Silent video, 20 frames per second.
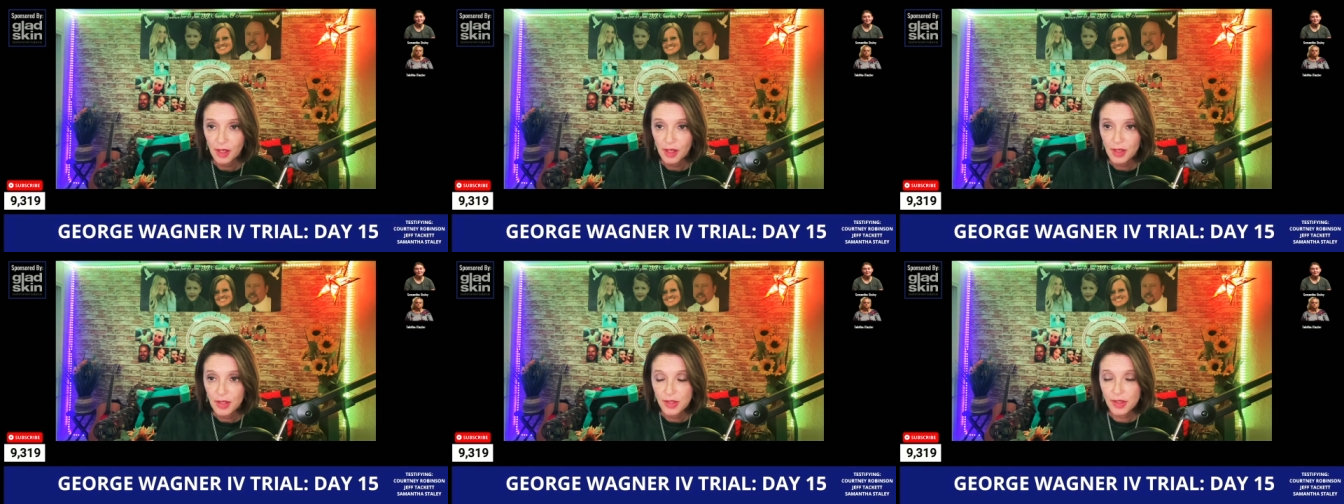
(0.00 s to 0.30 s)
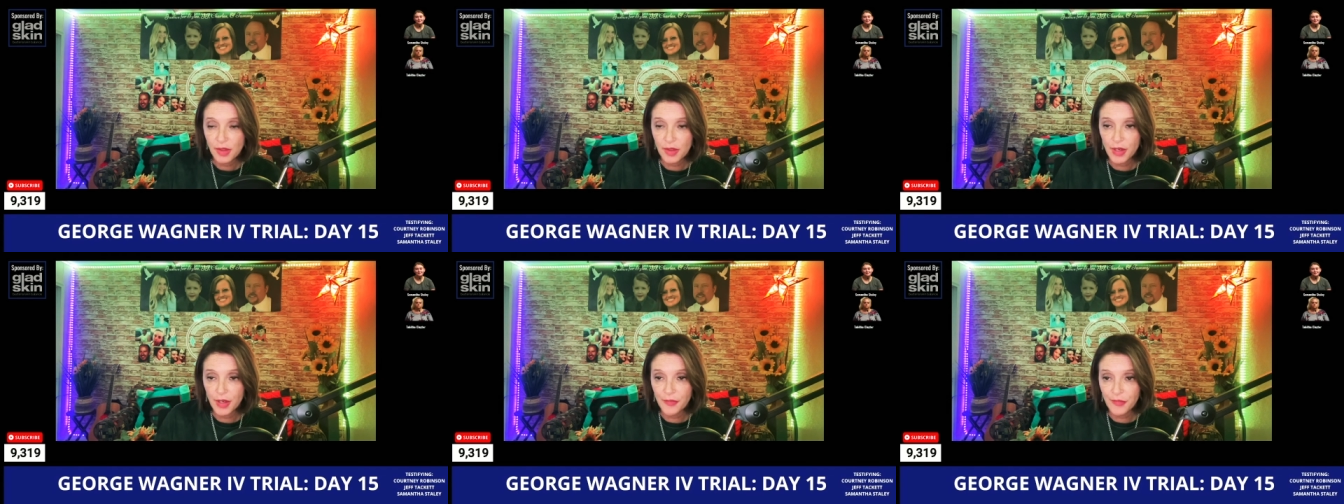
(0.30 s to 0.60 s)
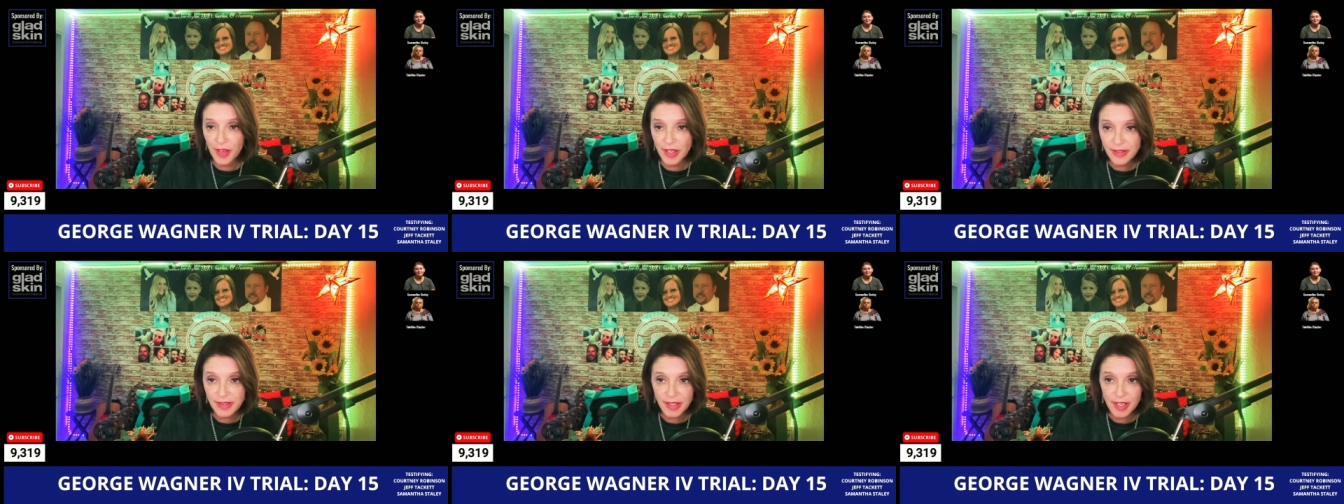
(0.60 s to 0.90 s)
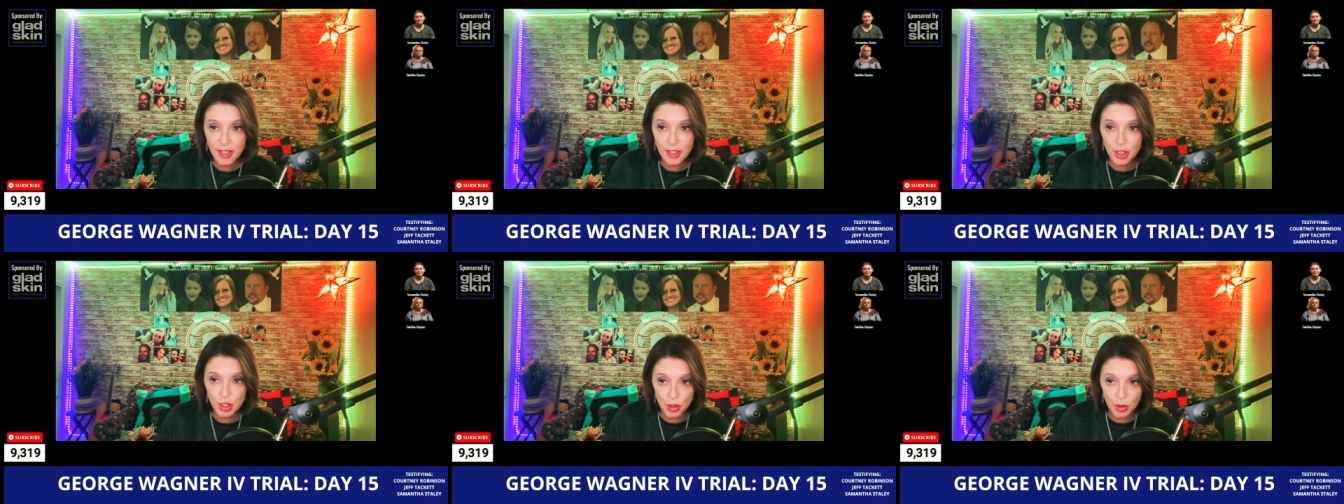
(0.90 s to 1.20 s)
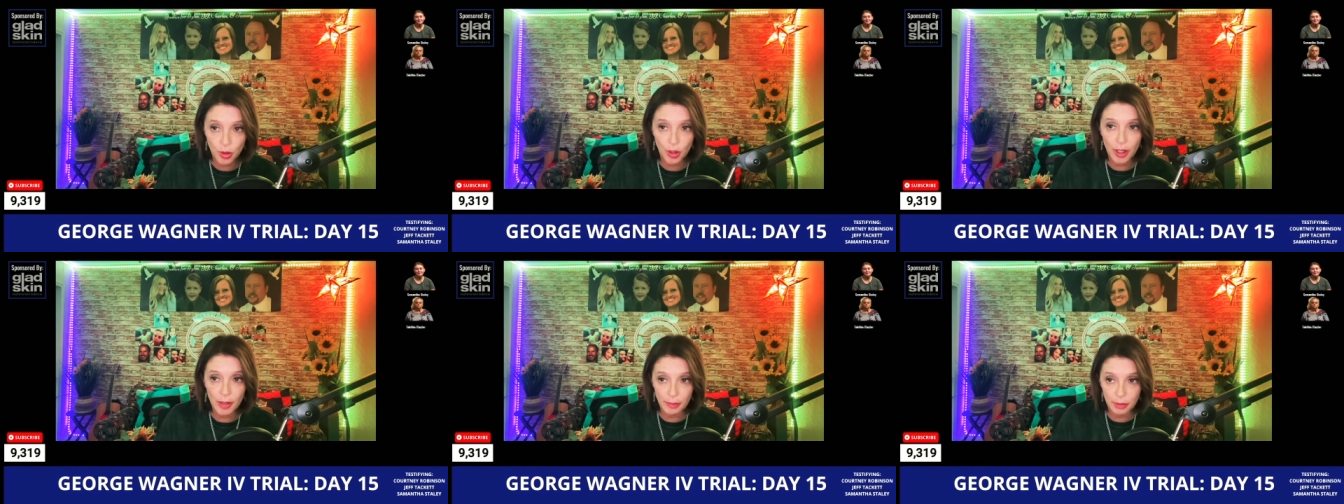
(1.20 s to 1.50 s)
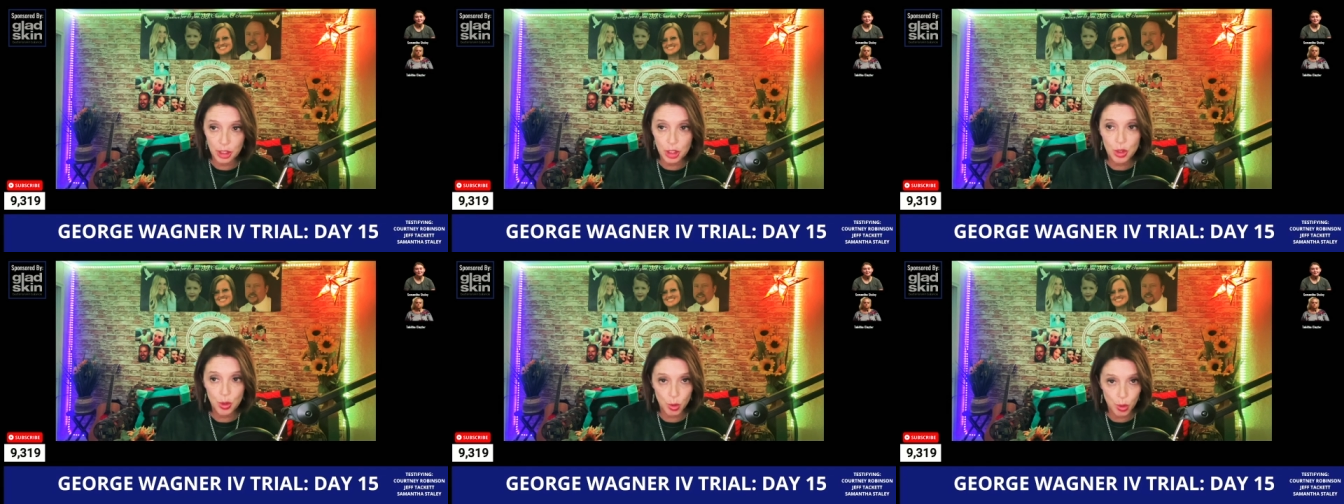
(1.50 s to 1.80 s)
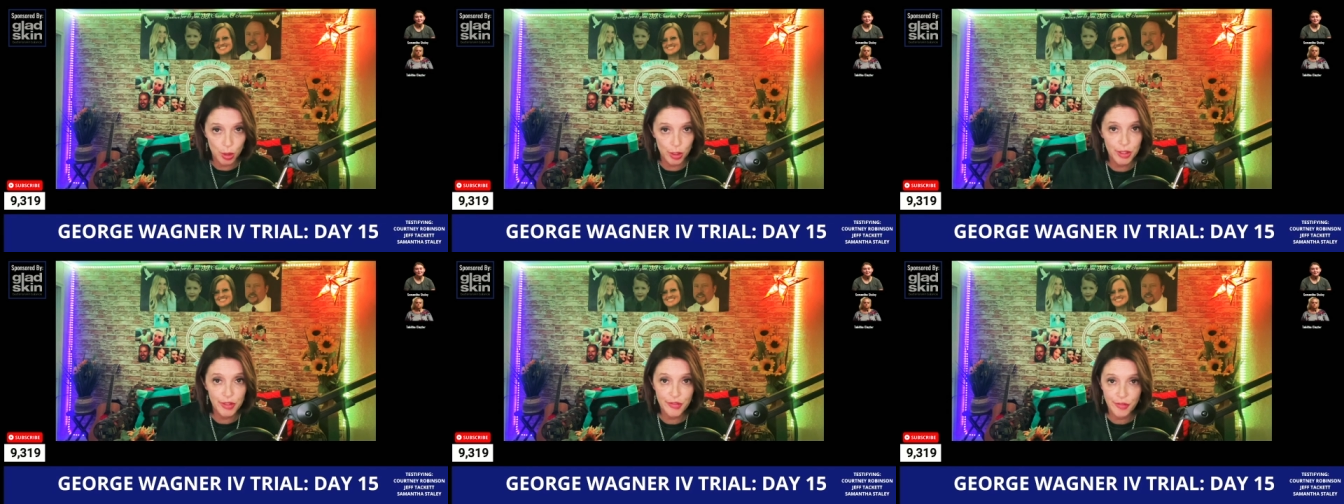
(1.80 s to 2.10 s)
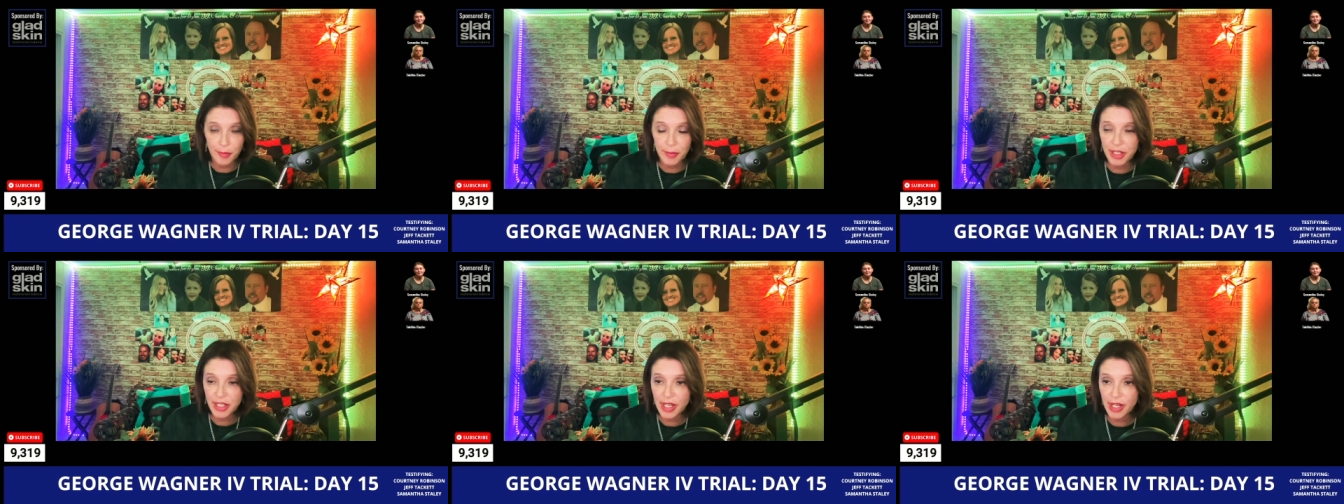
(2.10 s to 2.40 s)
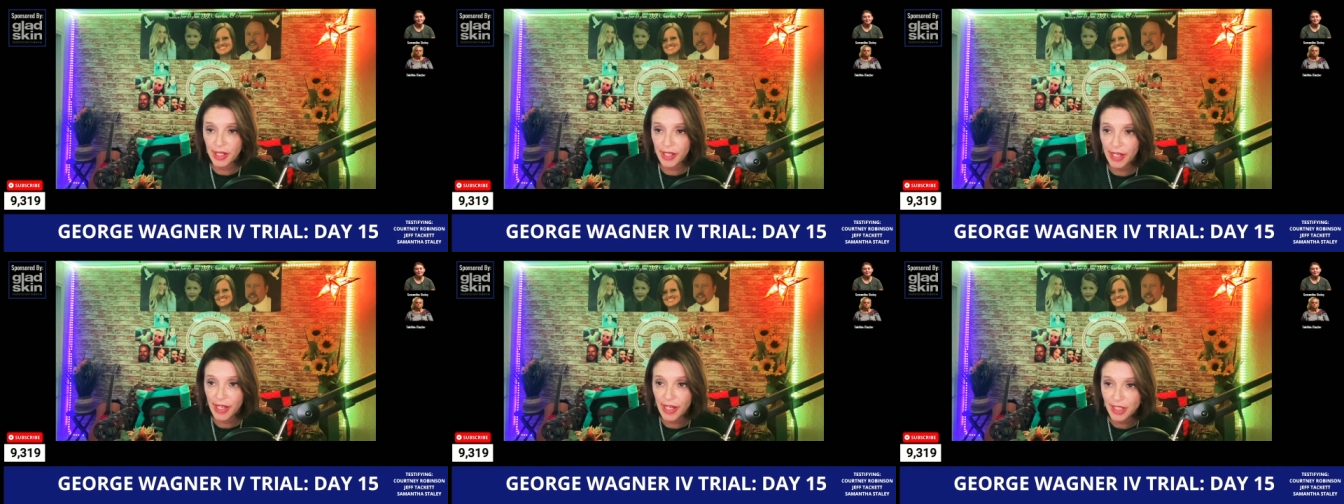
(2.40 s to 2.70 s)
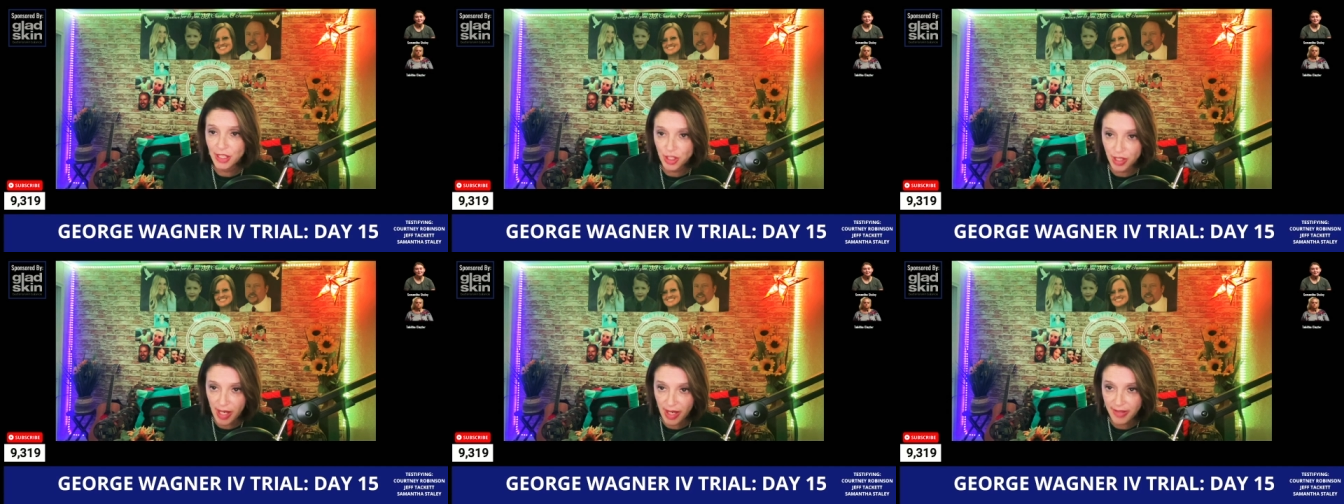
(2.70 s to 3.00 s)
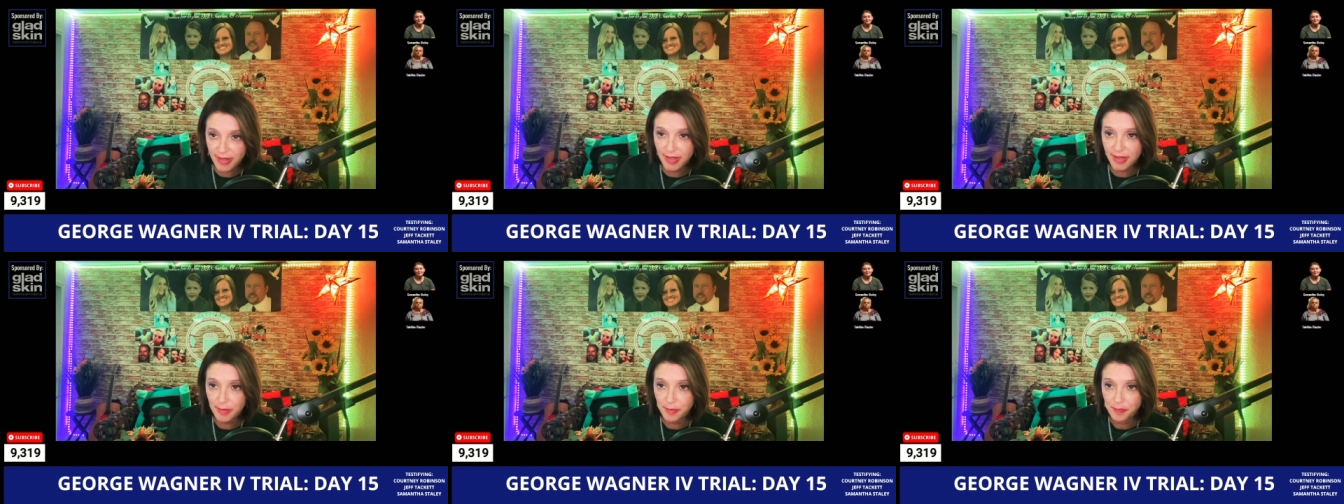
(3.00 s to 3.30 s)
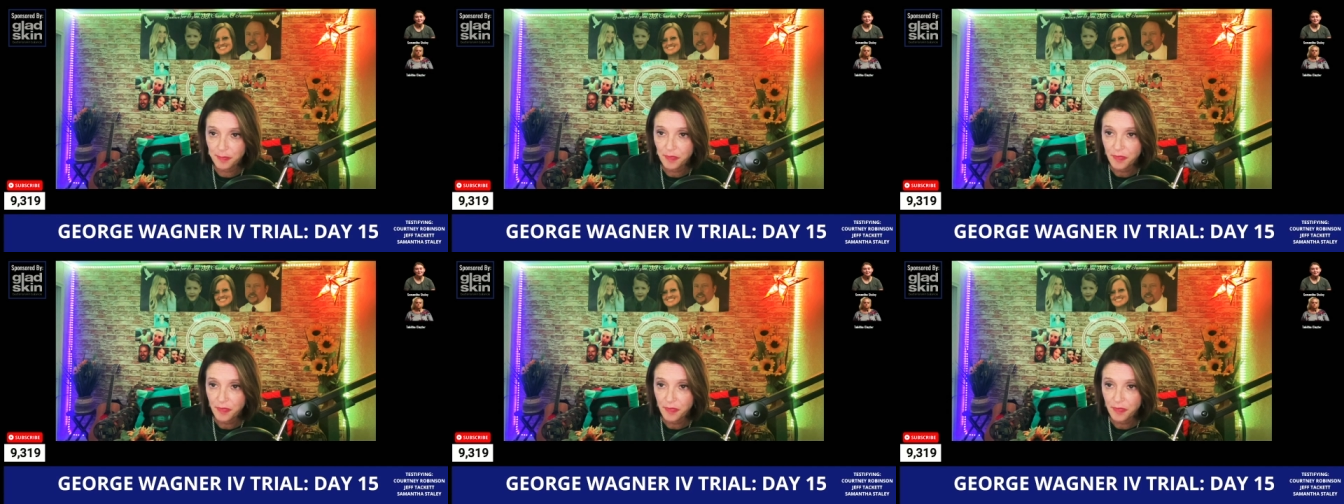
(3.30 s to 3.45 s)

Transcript: So the defense says you grew up with George from a young age. Yes.